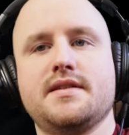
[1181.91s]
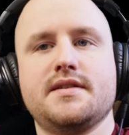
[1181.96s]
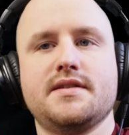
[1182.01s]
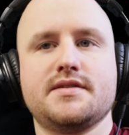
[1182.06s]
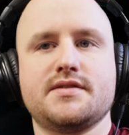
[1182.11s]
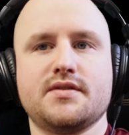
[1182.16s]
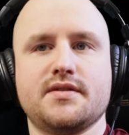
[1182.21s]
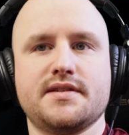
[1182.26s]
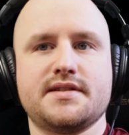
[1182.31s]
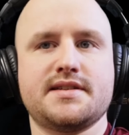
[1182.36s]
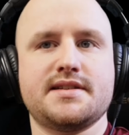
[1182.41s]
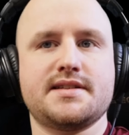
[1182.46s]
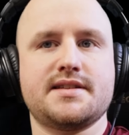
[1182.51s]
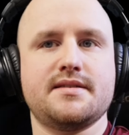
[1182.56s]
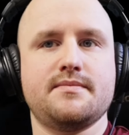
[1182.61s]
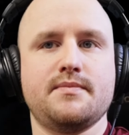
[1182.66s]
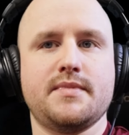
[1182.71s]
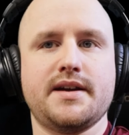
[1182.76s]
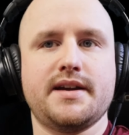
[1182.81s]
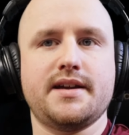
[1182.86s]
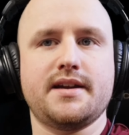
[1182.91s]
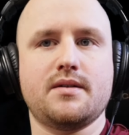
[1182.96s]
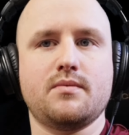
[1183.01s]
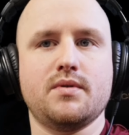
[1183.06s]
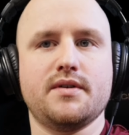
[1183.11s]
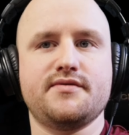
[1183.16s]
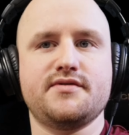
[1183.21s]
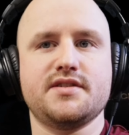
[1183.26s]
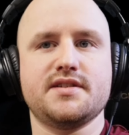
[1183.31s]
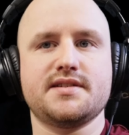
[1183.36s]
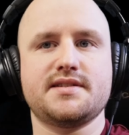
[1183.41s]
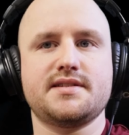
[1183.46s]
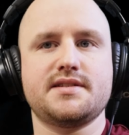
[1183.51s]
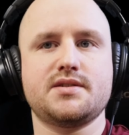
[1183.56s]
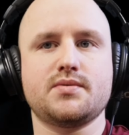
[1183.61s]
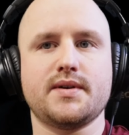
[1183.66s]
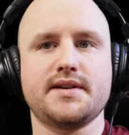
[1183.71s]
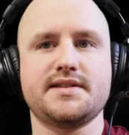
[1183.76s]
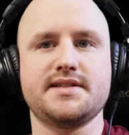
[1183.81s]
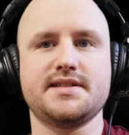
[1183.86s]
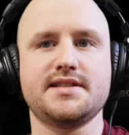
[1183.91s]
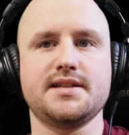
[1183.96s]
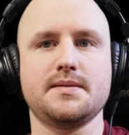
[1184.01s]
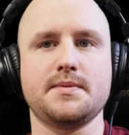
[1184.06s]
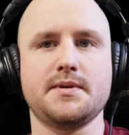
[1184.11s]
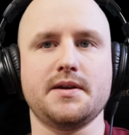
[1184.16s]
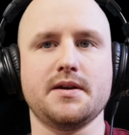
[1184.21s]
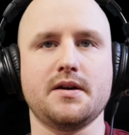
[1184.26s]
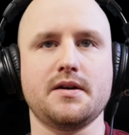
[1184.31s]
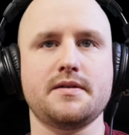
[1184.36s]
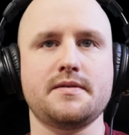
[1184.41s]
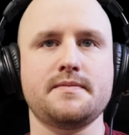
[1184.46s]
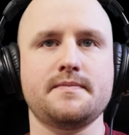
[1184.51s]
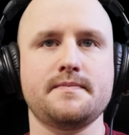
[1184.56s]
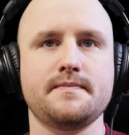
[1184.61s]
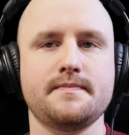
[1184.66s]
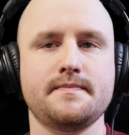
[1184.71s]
So this is the mic with just 20 dB on.